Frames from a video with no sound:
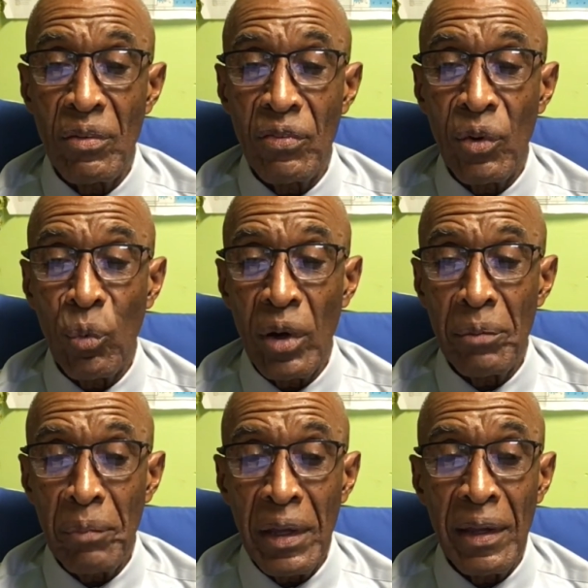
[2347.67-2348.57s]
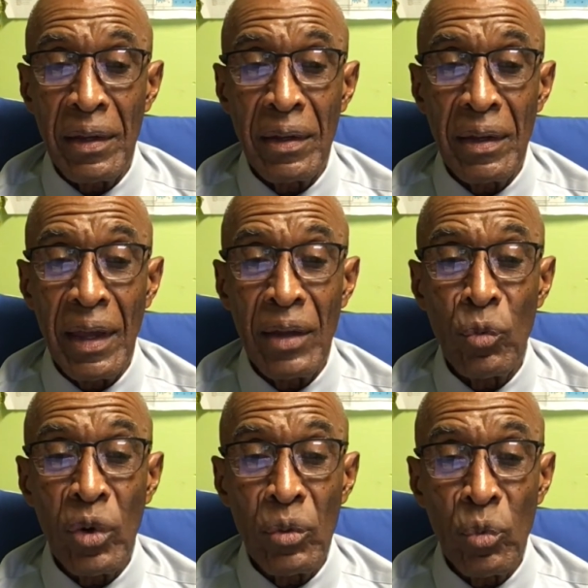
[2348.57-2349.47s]
for one man
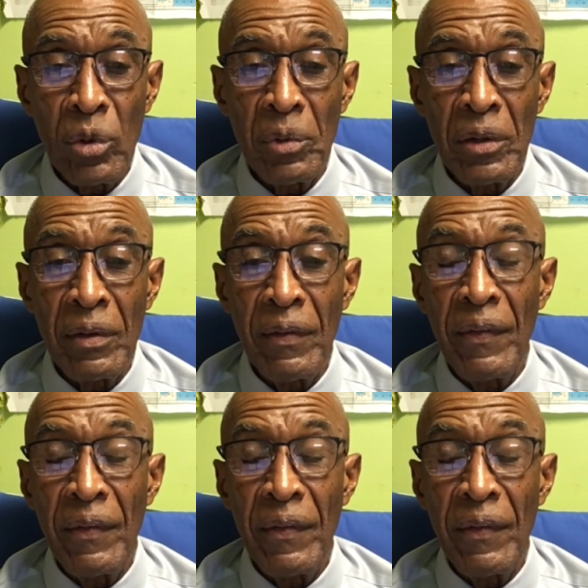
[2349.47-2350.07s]
and one woman